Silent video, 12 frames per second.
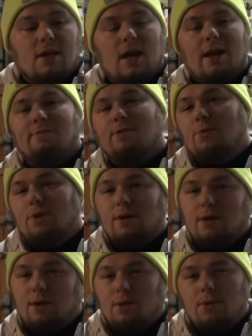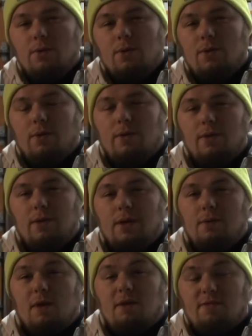everyone know,
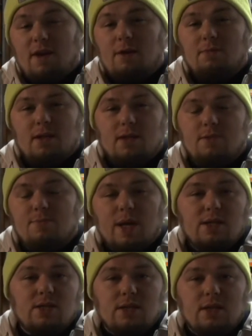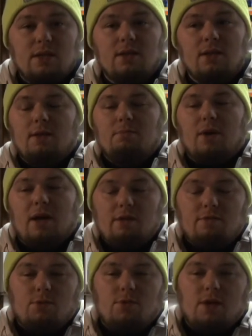in my family especially, but
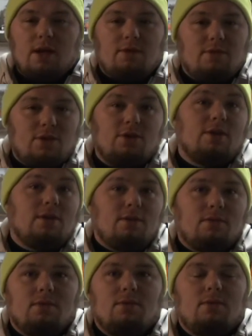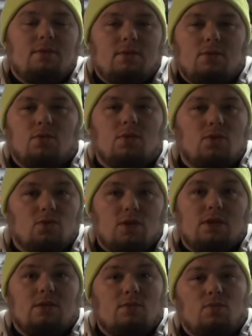everyone out there in the world
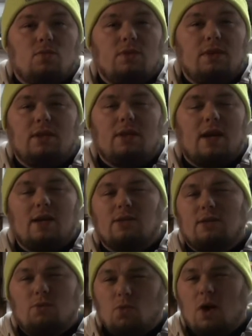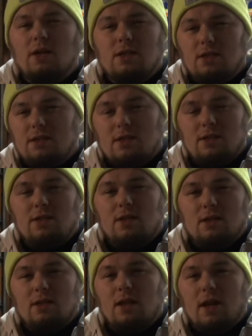that actually watches this
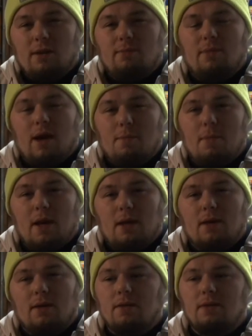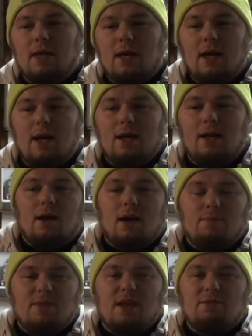shit that I make, that
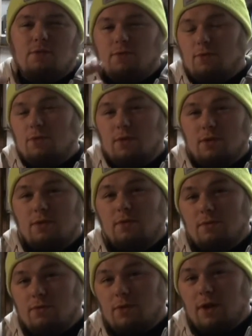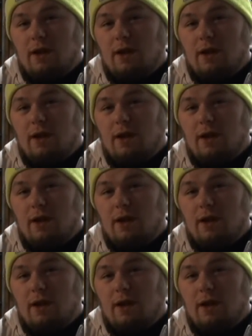I'm thankful for